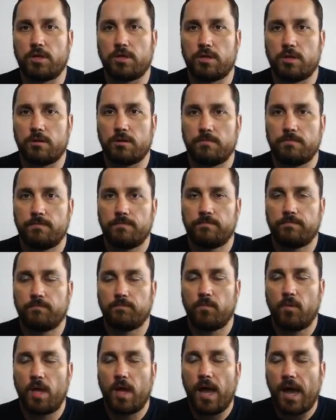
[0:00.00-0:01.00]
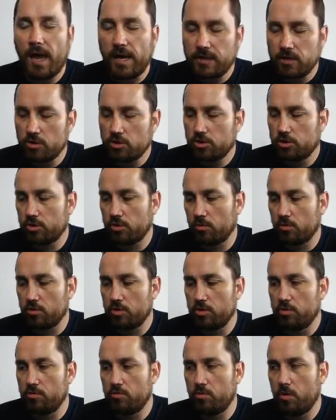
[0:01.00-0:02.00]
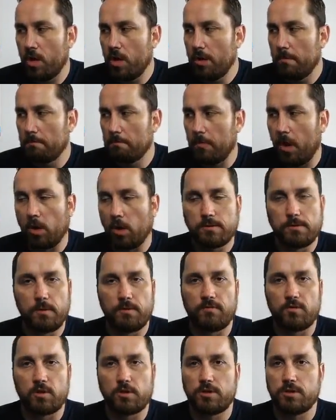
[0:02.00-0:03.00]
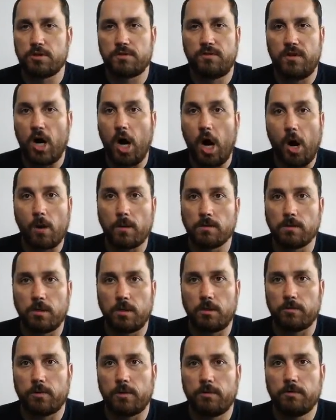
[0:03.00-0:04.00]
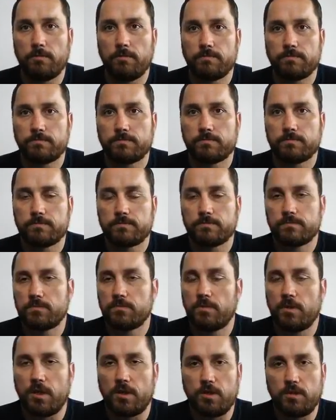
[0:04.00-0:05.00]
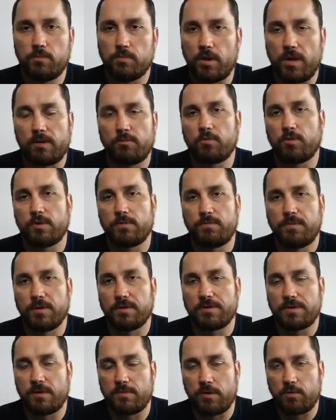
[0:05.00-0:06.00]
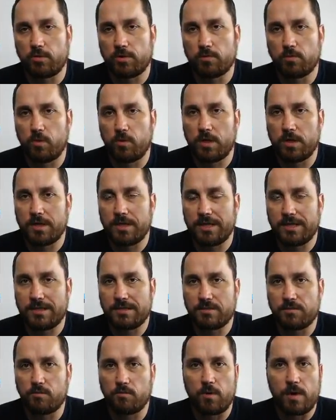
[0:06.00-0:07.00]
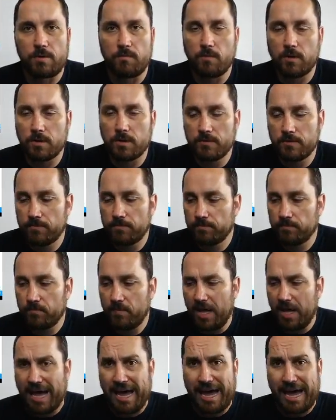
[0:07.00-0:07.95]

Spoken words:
I could show you multiple versions of our logo, and you probably wouldn't be able to tell me which one is the right one. I don't know.